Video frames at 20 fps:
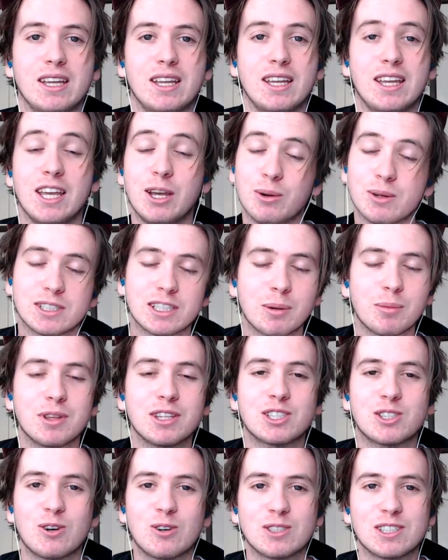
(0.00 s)
Here are some of the
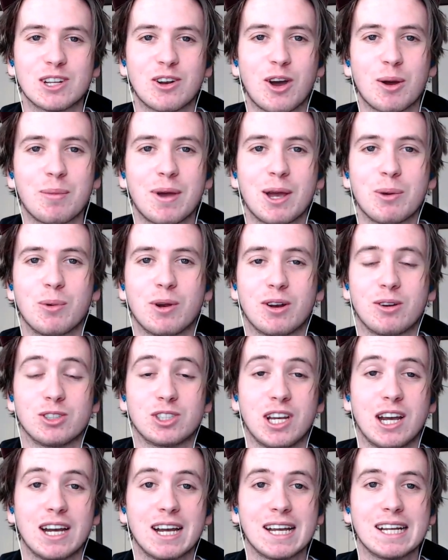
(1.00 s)
songs that I made when I was
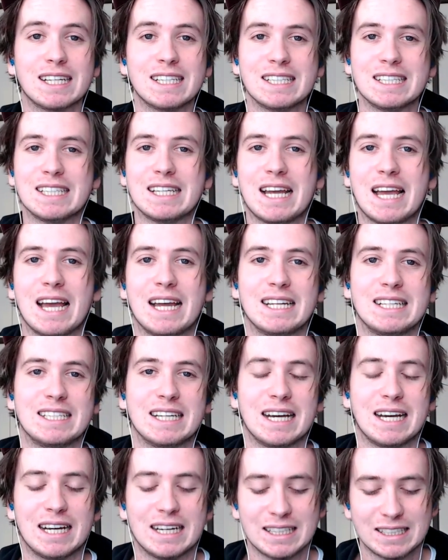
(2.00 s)
younger, and
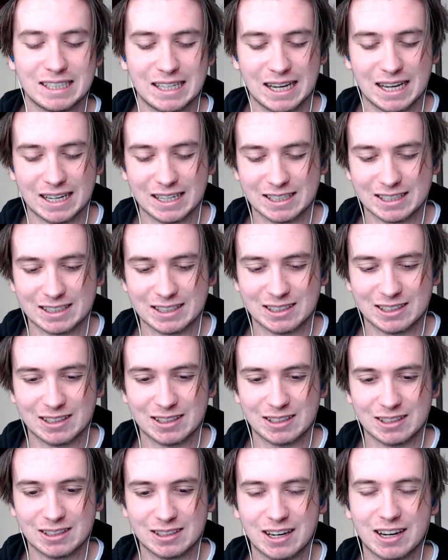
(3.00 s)

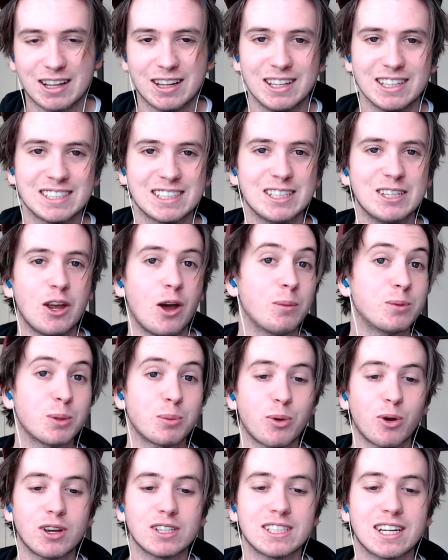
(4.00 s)
take a listen. I'm
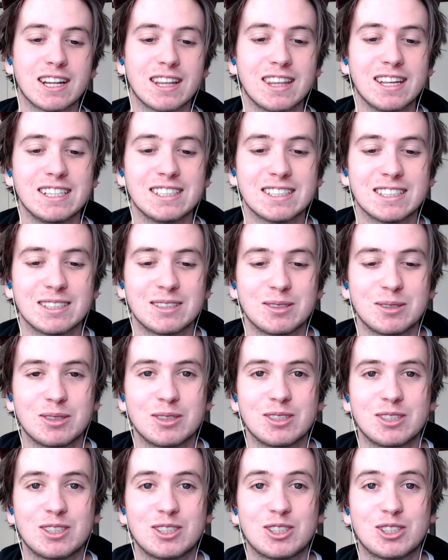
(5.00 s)
surprised none of these are
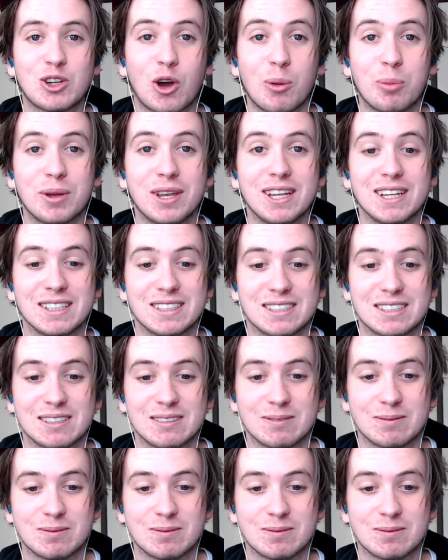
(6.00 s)
top hits.